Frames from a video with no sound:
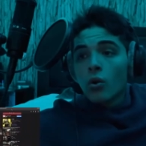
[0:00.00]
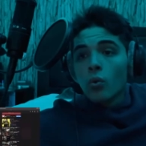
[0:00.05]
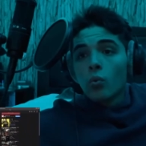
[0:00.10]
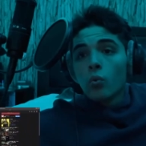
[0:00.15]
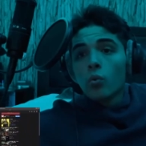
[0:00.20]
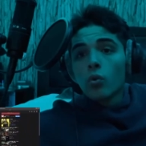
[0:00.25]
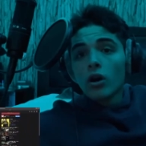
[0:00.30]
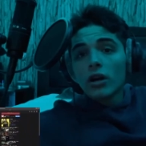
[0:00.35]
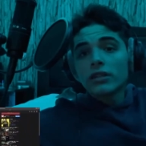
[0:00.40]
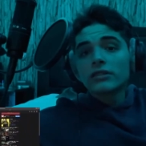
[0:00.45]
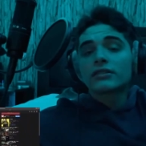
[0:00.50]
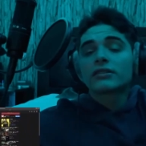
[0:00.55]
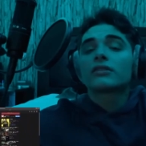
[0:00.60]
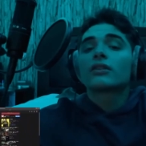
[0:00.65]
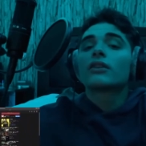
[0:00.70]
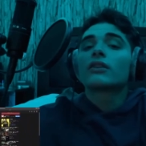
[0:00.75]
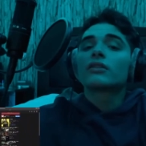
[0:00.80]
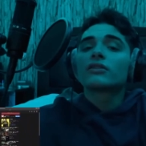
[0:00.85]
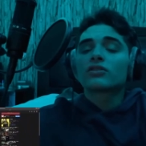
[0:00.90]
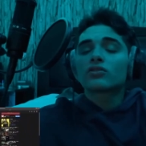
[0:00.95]
What's
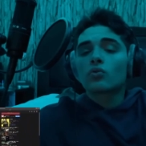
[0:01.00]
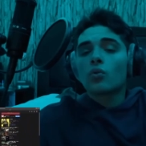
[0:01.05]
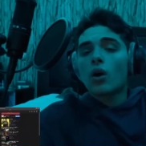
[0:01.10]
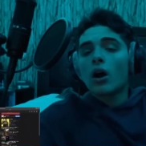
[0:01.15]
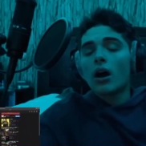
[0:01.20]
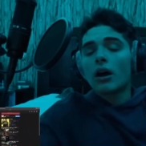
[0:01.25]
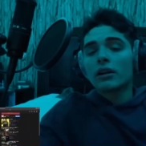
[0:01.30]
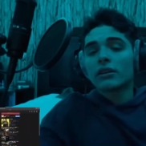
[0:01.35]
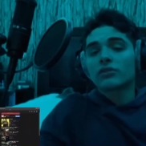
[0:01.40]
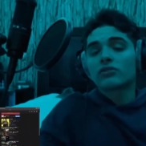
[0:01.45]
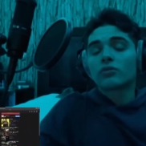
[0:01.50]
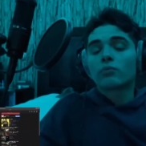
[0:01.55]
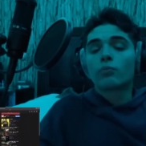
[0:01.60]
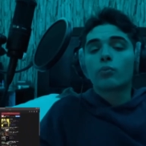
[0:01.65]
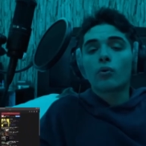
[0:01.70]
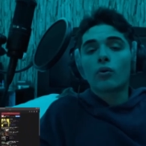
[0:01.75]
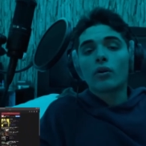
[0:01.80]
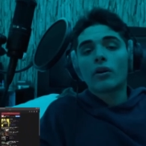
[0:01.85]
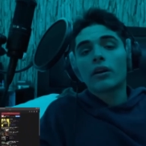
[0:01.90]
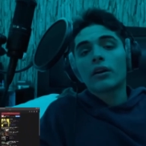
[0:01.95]
good, squad? It's your
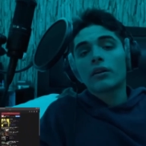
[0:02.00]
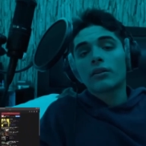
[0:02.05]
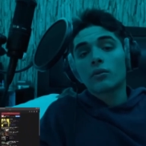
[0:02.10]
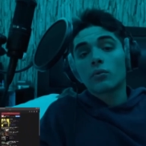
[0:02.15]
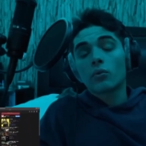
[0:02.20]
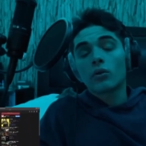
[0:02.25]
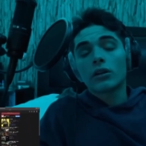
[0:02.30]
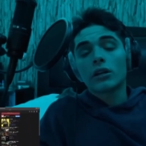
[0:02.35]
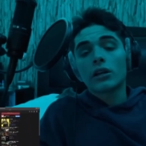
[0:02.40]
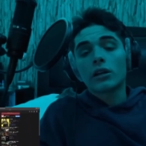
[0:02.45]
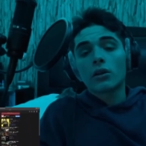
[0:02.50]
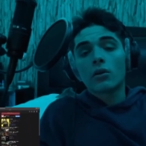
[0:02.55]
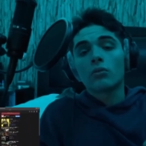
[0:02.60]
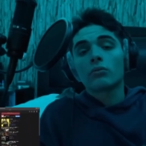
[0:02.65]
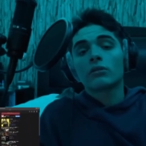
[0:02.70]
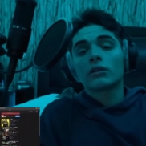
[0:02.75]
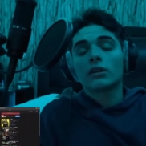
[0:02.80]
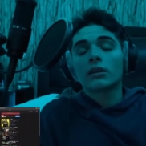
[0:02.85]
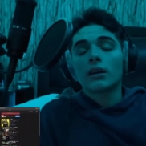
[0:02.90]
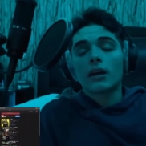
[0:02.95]
boy, the one and
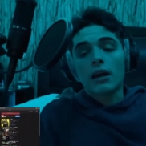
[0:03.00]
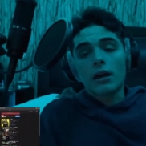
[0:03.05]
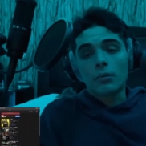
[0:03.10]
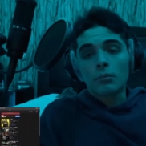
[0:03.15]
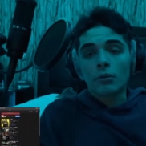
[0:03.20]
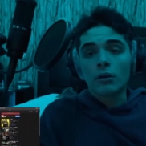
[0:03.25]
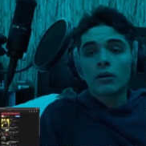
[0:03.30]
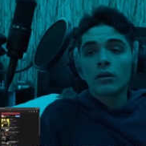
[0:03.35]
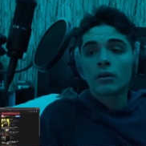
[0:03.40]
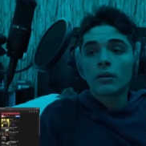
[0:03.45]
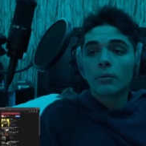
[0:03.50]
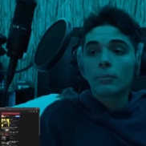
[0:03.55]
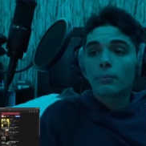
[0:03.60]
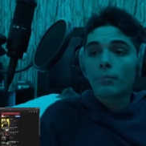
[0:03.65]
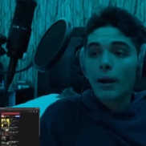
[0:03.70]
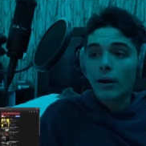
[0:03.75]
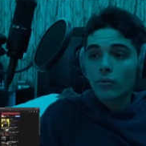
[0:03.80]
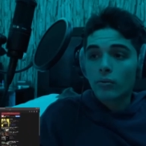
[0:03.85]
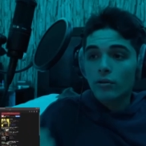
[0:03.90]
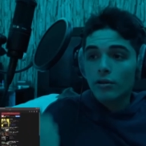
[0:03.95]
only Emma,
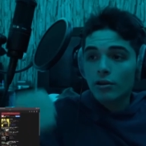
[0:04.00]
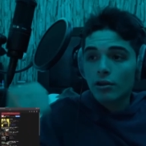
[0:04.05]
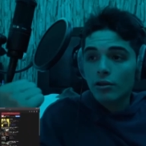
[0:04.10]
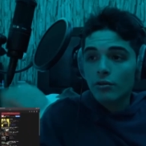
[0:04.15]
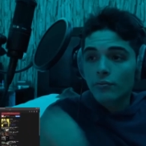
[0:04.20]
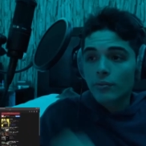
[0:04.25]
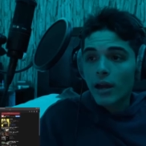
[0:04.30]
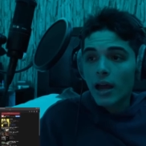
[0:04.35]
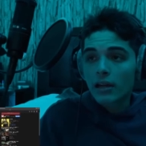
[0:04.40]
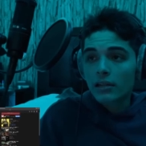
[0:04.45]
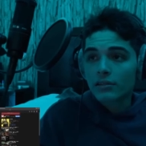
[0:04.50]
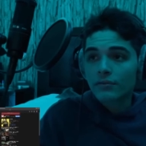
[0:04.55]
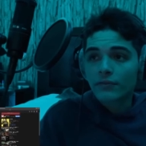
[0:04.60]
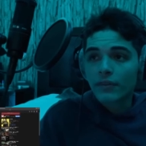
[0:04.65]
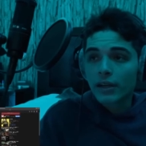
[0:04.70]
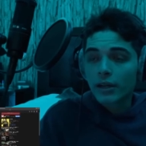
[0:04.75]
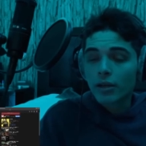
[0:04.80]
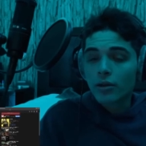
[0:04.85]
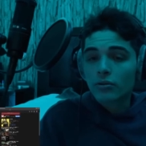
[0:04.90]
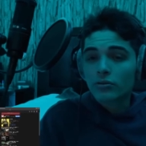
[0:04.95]
back with another reaction
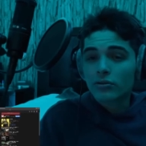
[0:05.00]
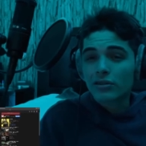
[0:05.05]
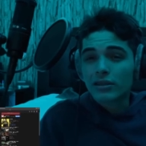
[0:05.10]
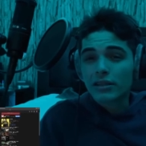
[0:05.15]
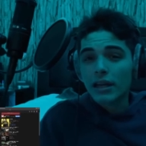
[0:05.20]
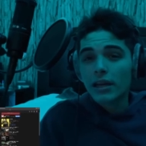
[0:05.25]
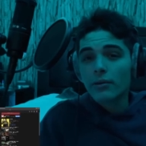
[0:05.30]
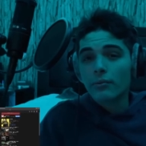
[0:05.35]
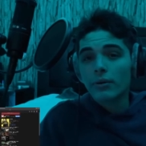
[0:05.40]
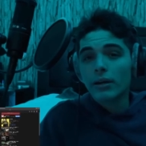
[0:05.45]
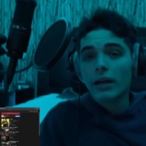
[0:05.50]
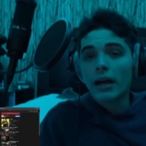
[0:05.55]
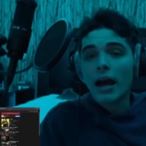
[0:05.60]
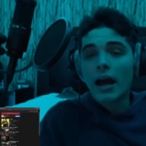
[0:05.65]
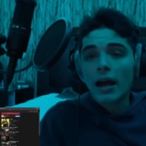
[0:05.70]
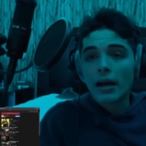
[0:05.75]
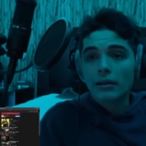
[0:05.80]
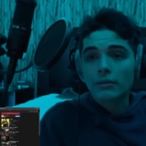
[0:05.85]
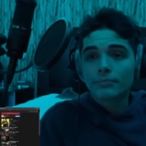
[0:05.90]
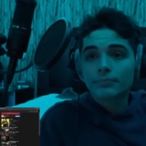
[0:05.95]
video. Today we
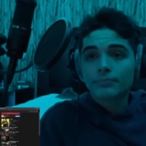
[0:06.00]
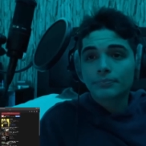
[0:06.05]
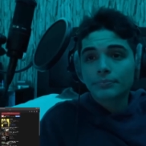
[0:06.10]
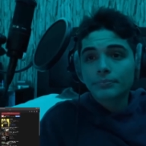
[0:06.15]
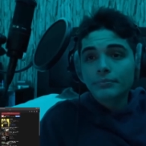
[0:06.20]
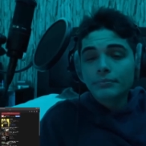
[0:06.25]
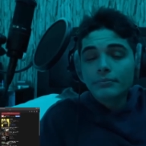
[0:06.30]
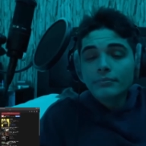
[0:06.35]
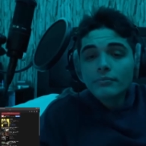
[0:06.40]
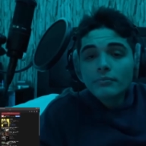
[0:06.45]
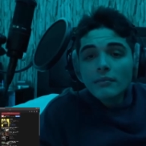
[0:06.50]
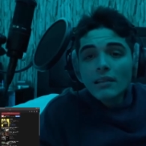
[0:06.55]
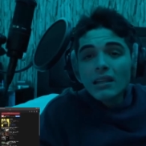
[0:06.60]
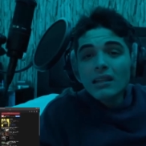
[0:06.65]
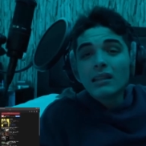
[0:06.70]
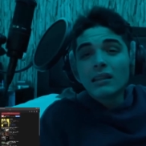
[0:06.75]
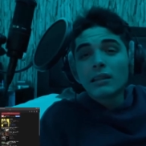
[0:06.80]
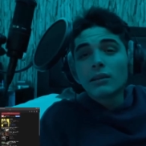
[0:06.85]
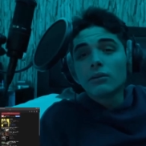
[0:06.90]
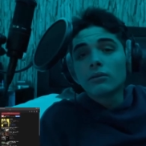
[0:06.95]
got
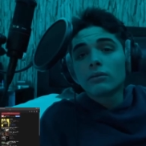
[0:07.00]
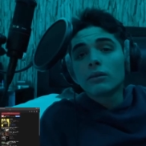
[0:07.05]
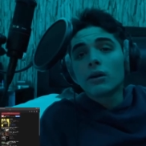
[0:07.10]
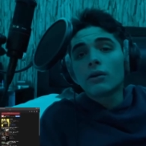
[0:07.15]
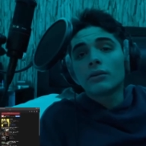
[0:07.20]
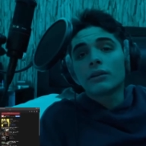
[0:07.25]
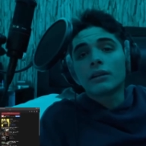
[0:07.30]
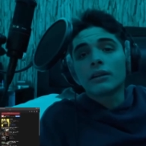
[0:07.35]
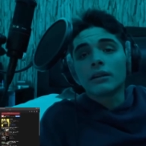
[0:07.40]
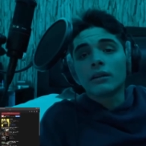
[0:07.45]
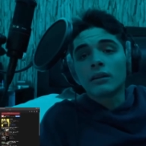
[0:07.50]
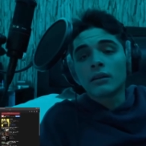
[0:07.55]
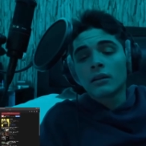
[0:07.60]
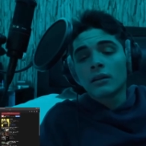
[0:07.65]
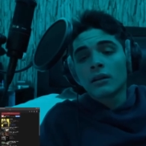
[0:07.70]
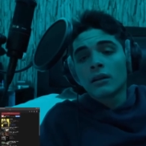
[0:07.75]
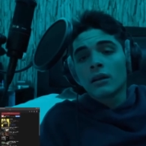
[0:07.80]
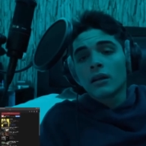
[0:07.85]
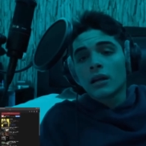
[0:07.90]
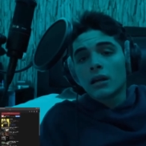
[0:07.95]
Lil Loaded,
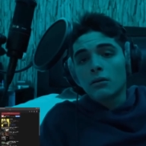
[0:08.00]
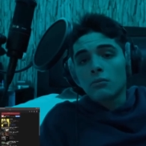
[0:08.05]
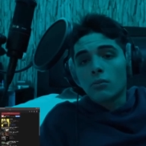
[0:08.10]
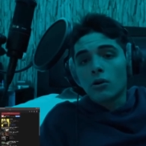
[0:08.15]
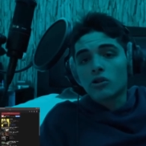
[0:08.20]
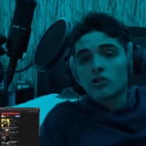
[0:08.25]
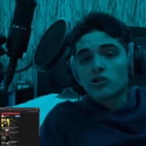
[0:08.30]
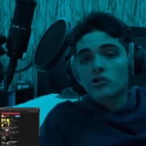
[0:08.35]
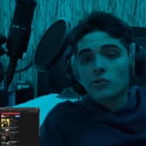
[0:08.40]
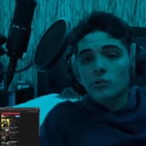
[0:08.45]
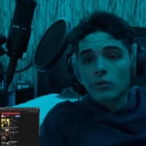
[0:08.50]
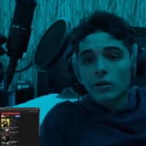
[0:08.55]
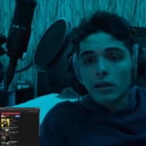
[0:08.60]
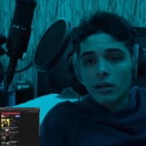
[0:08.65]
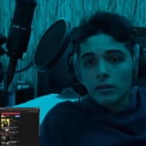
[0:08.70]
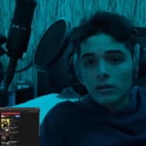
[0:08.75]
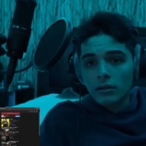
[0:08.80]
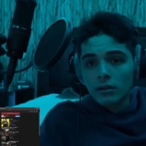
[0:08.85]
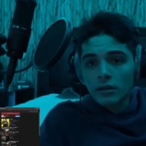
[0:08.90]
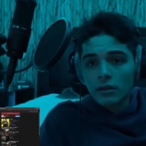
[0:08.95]
Emotional
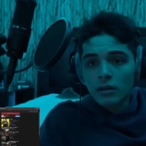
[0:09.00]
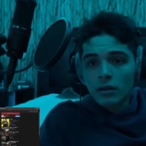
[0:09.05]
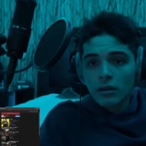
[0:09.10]
Killer.